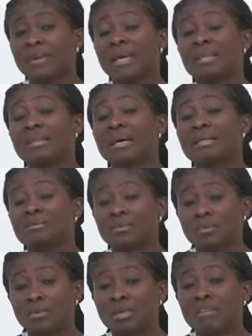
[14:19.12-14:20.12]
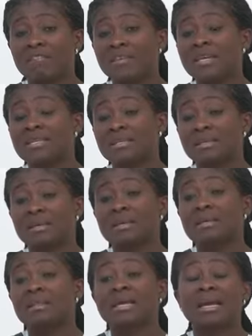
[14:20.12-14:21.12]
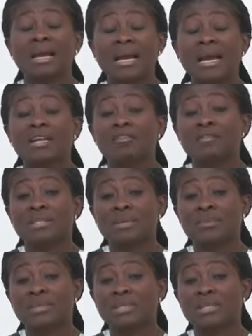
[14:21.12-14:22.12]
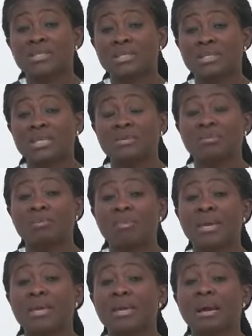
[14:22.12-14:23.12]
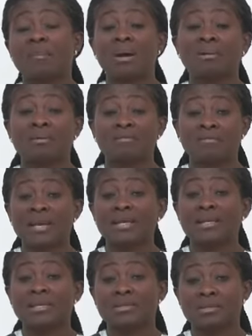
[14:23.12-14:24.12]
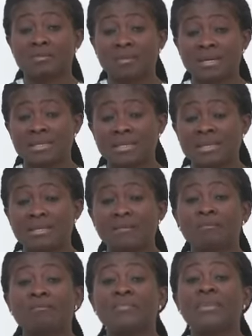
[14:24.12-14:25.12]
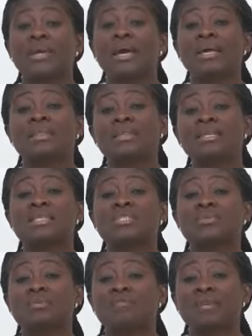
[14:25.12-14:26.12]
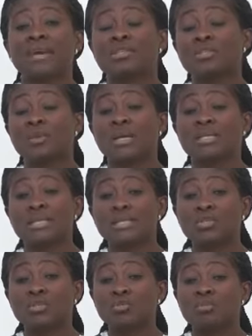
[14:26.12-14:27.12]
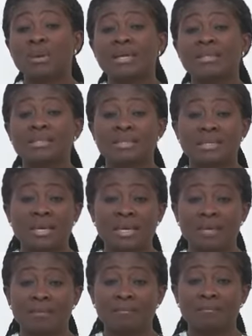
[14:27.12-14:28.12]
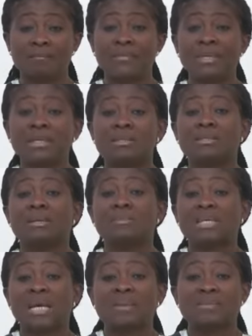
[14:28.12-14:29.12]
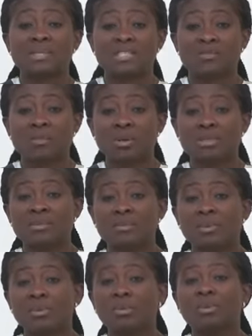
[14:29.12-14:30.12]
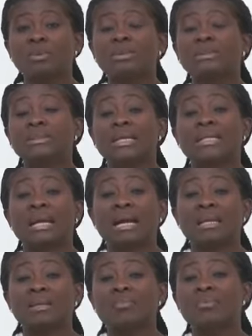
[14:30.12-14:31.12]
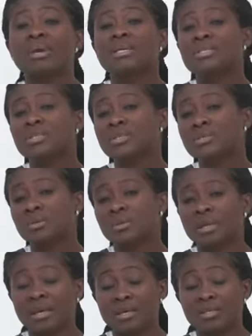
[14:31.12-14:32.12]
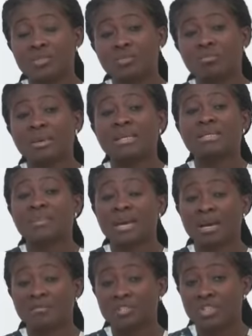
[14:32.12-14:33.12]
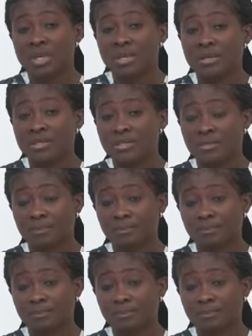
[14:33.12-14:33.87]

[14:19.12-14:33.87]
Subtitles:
And that could affect the kind of interpretations that we make about the findings of our study. And this is referred to as instrument decay. Sometimes it's possible that the calibrations on the instruments may have changed.